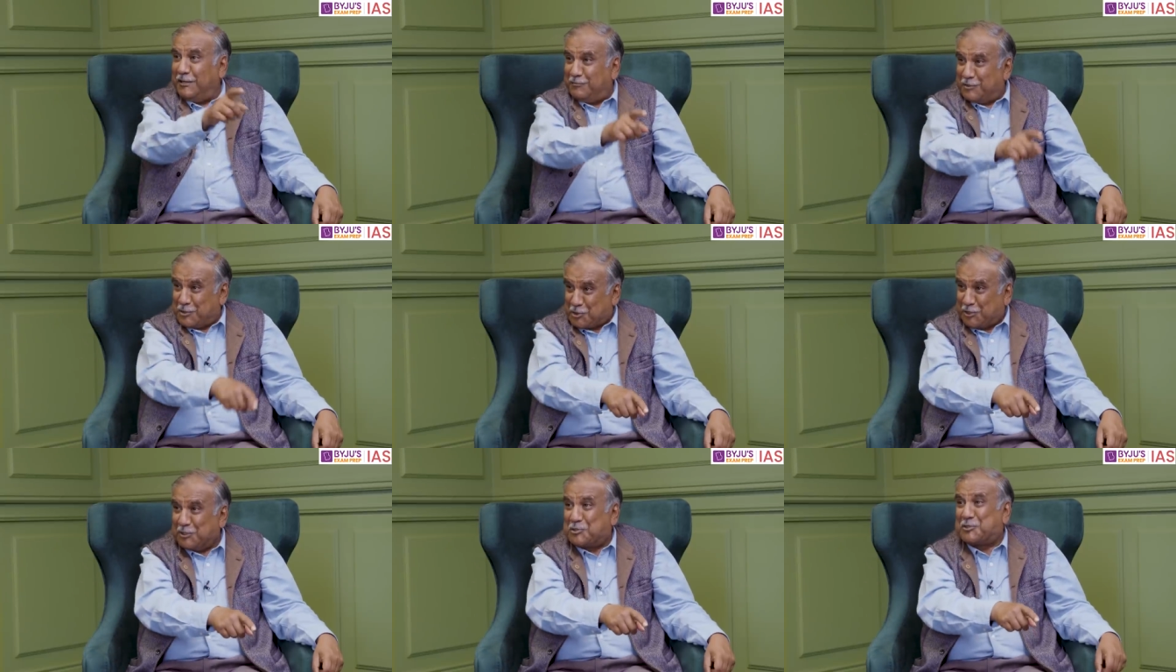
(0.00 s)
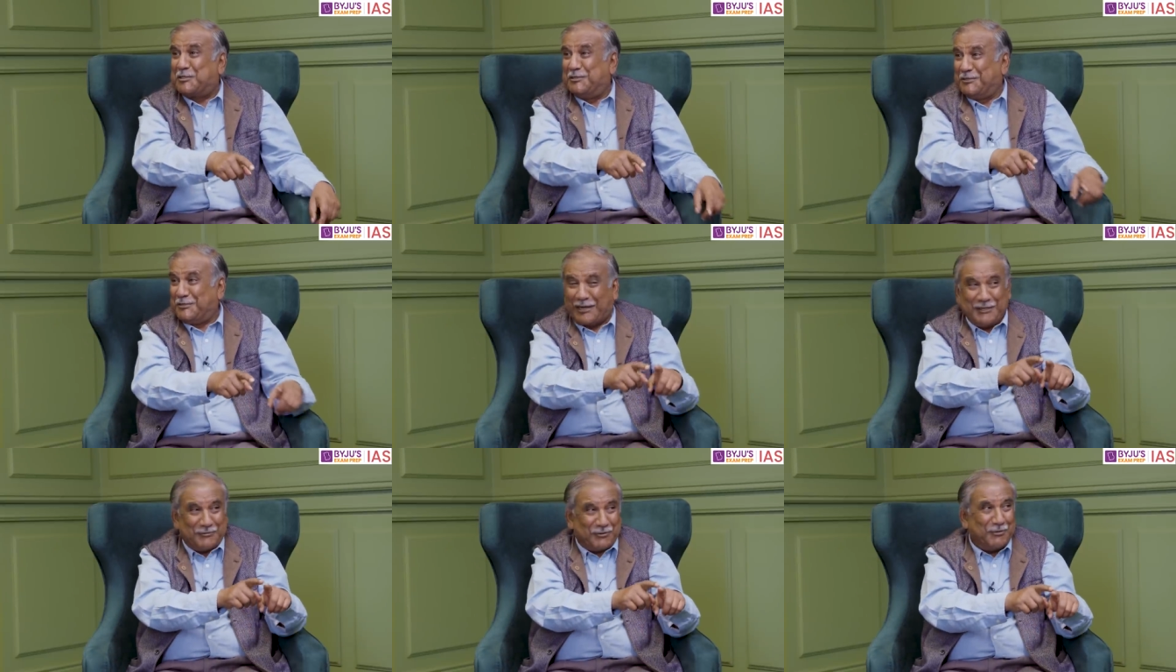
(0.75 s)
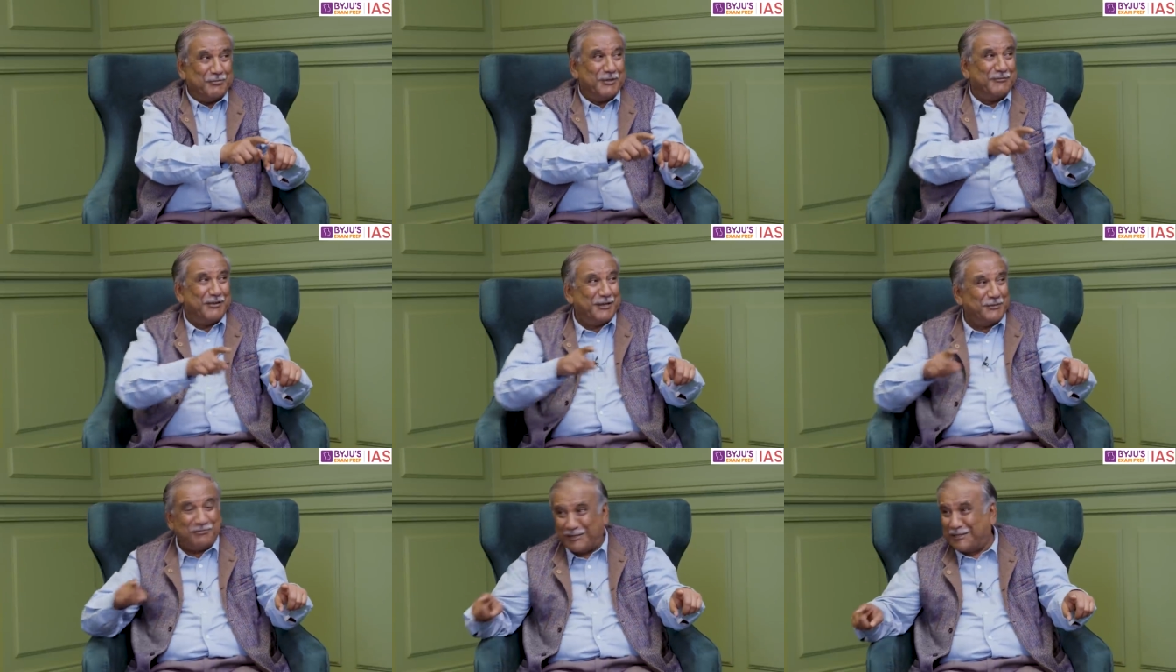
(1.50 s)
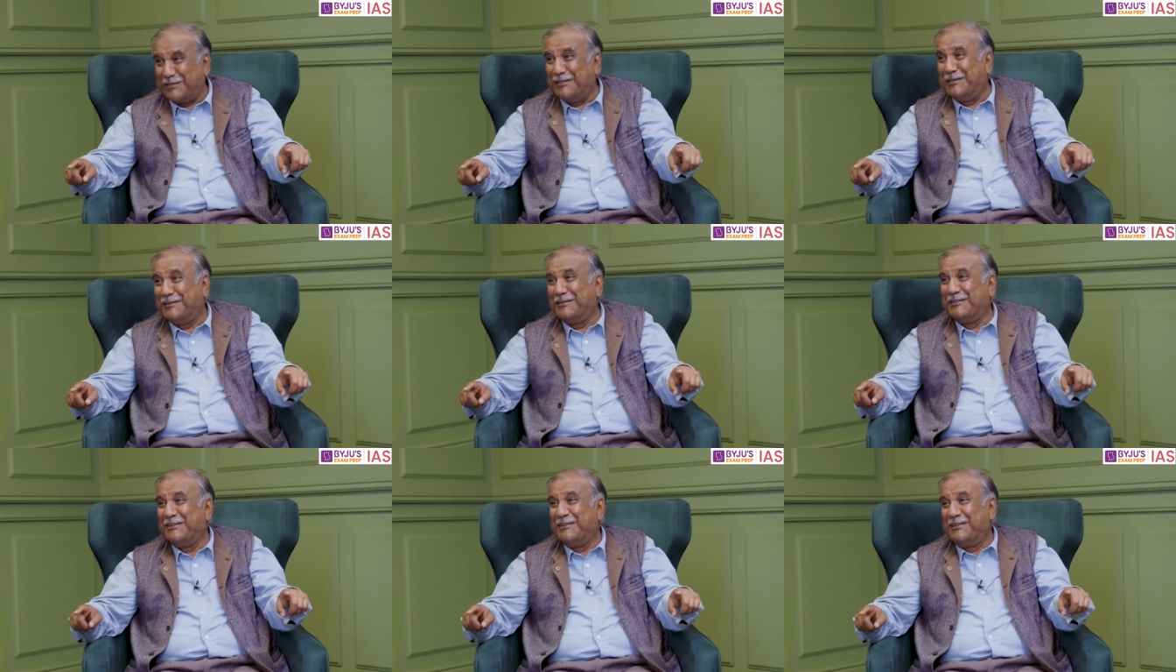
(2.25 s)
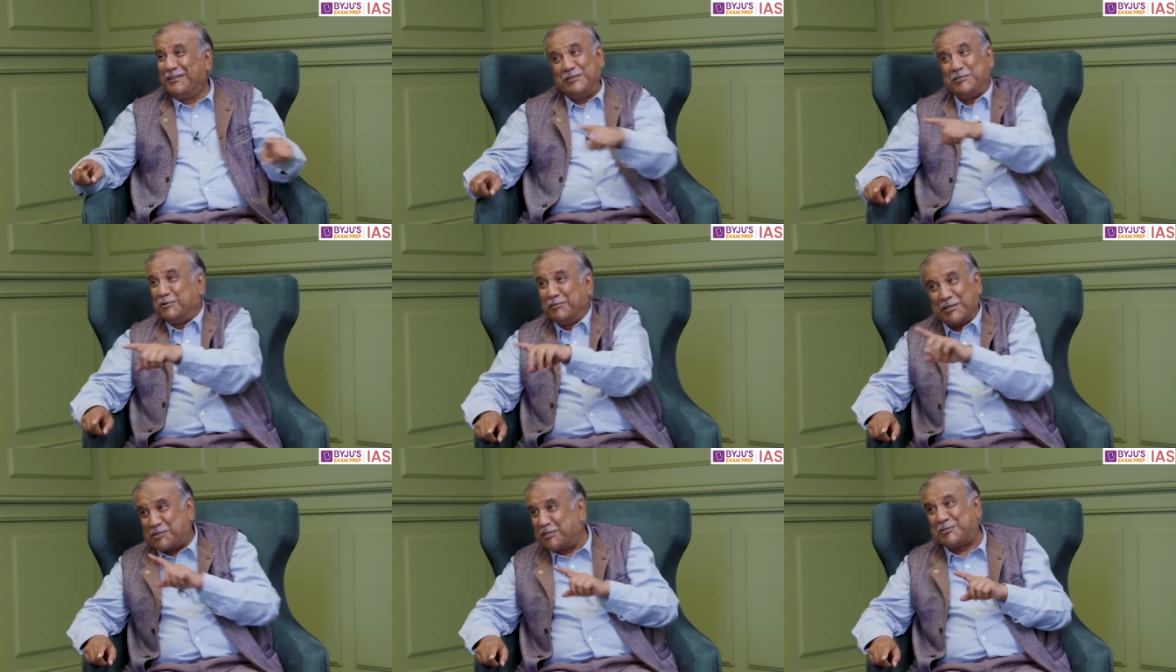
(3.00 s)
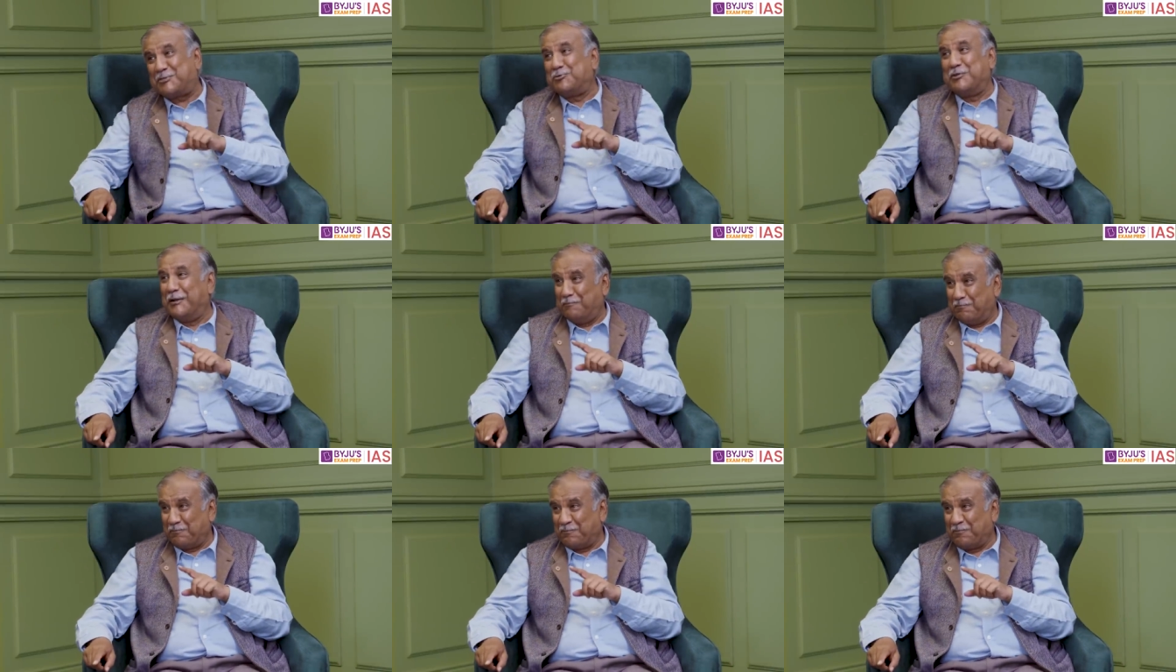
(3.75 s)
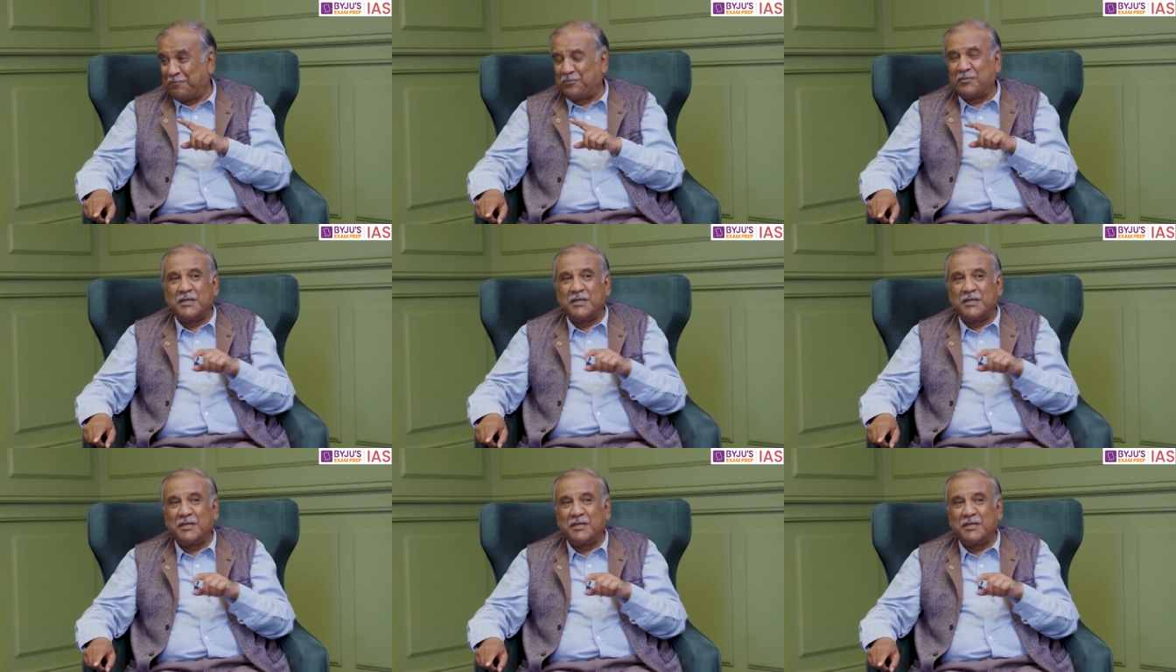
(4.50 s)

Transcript: have discussed right from the very beginning, sir, is a message to them. Sir,